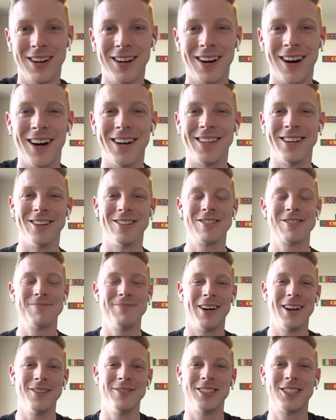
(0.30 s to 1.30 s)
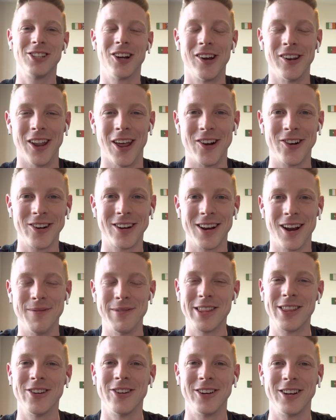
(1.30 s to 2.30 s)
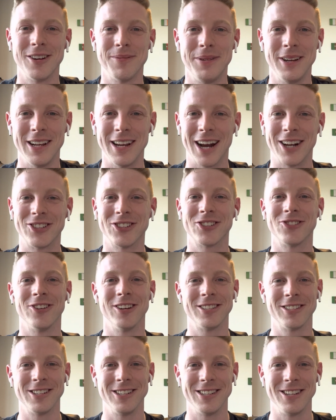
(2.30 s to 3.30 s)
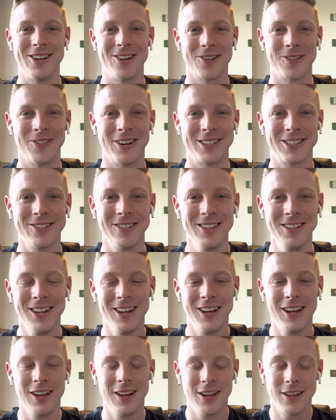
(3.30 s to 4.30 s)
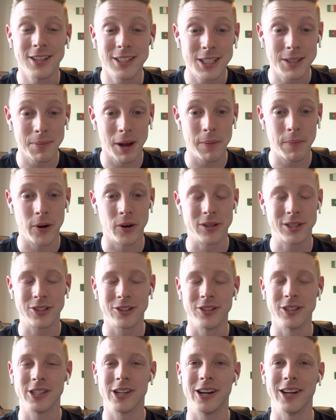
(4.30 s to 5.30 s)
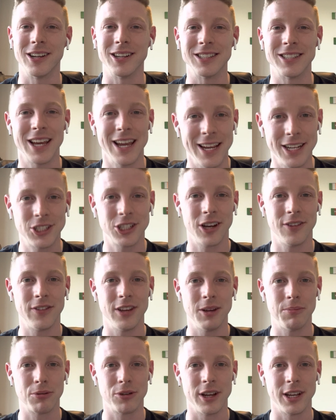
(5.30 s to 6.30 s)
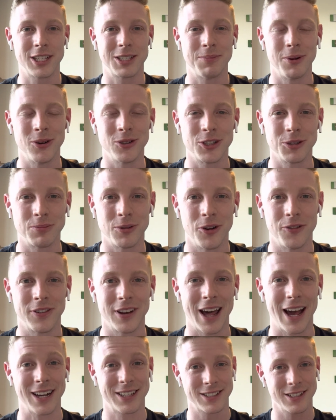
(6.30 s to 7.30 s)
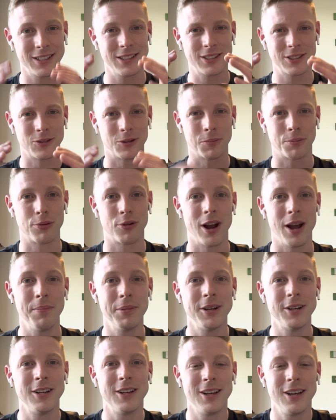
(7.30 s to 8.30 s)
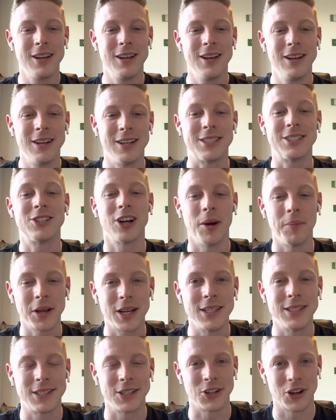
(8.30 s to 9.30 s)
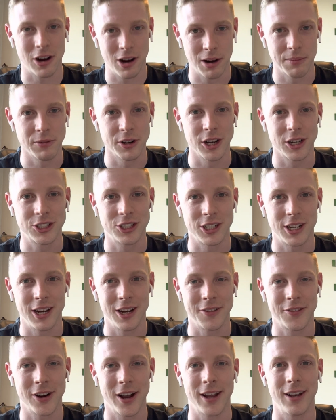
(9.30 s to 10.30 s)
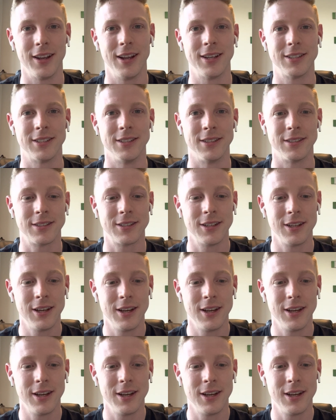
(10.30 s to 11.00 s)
Hi there, my name is Sean Leonard and I'm a third year pediatrics resident here at Western. This is my poster entitled HIV Pre-Exposure Prophylaxis, or PrEP. It's time to consider harm reduction care for adolescents.